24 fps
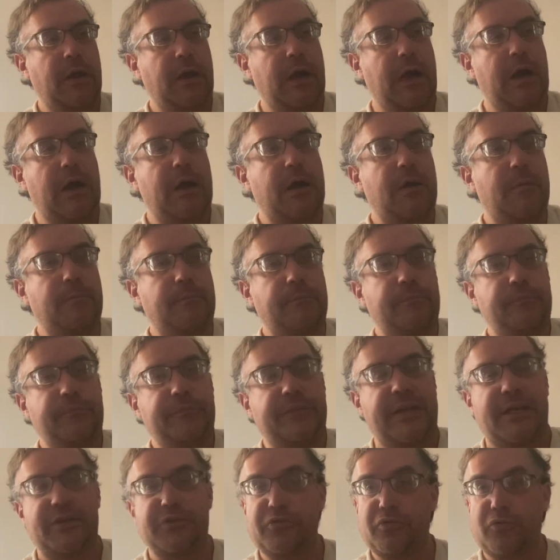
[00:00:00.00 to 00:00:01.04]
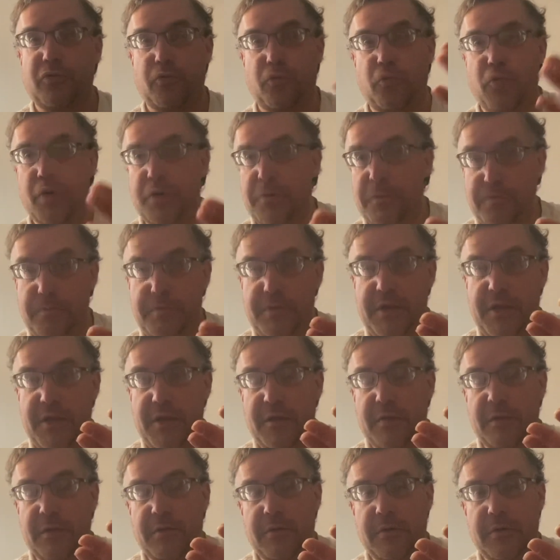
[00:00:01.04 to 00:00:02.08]
um, Tesla wouldn't
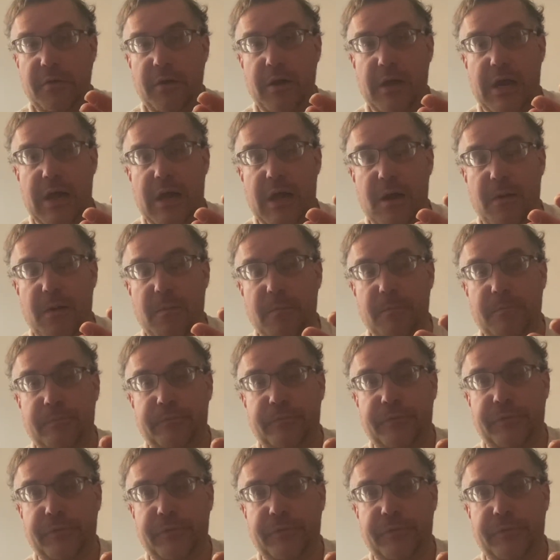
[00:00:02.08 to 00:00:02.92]
be um,